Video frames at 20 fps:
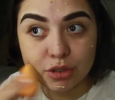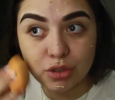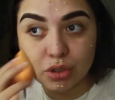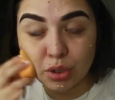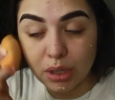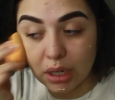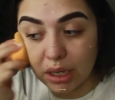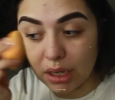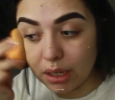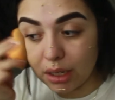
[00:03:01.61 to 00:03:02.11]

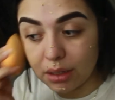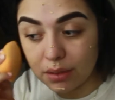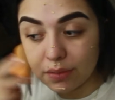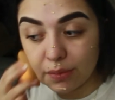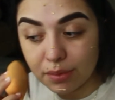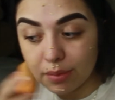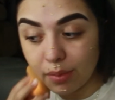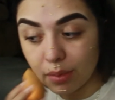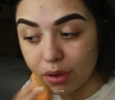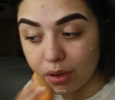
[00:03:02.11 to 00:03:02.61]
trade
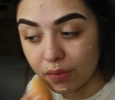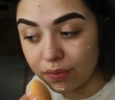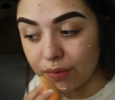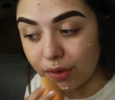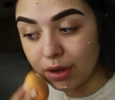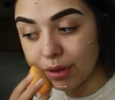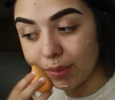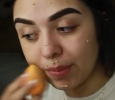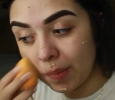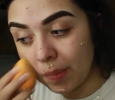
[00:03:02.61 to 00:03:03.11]
from
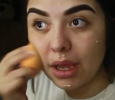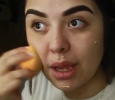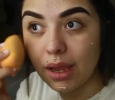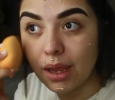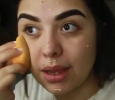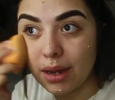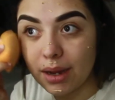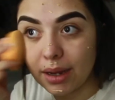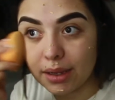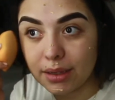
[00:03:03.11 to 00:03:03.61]
Offer
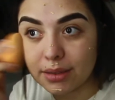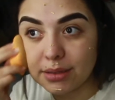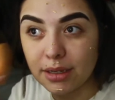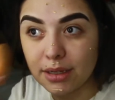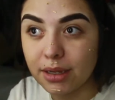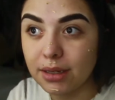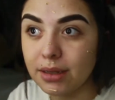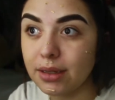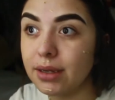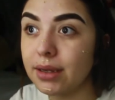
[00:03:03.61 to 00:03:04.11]
and I guess I
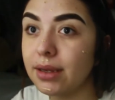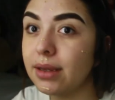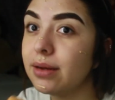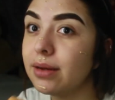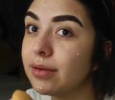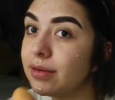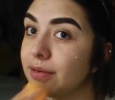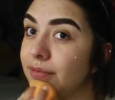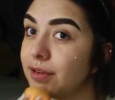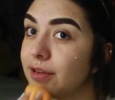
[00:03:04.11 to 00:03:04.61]
got lucky
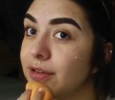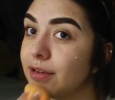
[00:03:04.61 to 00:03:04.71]
enough